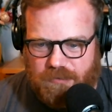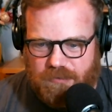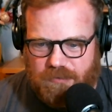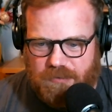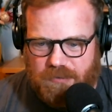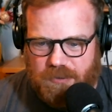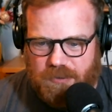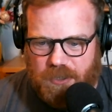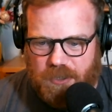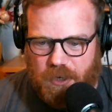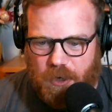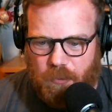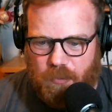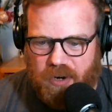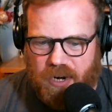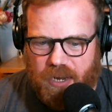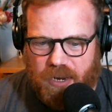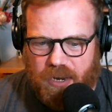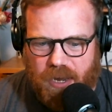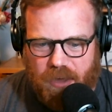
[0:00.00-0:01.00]
Mm-hmm. You know,
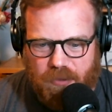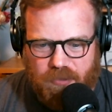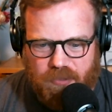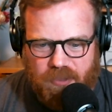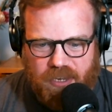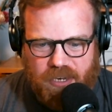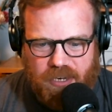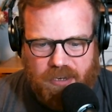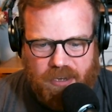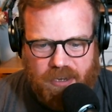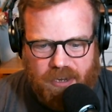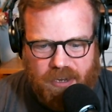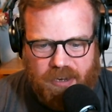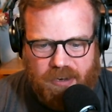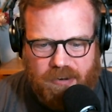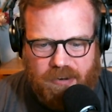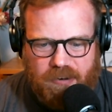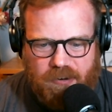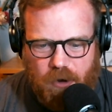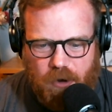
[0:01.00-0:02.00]
but I, I think
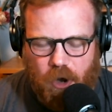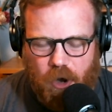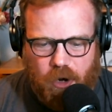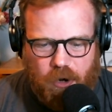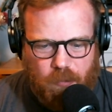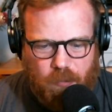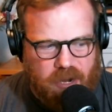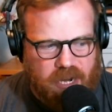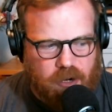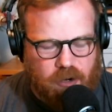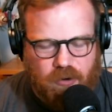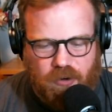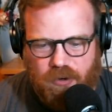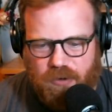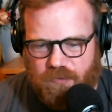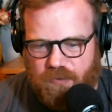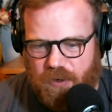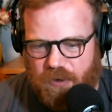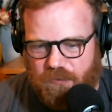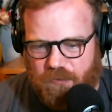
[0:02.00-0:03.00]
a, an automator
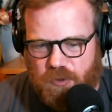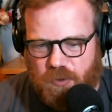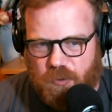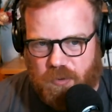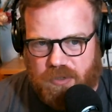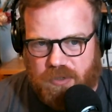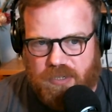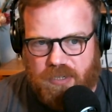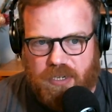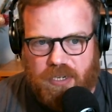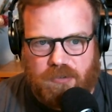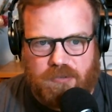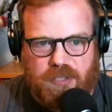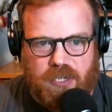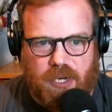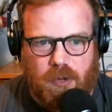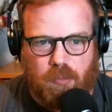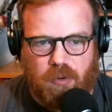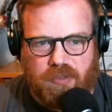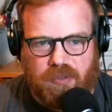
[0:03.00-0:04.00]
of, of sorts to, to
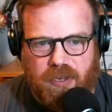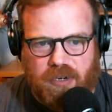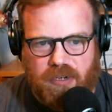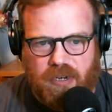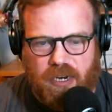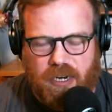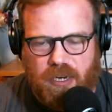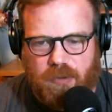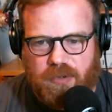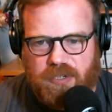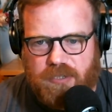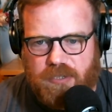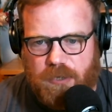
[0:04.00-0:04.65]
help with NetDocuments.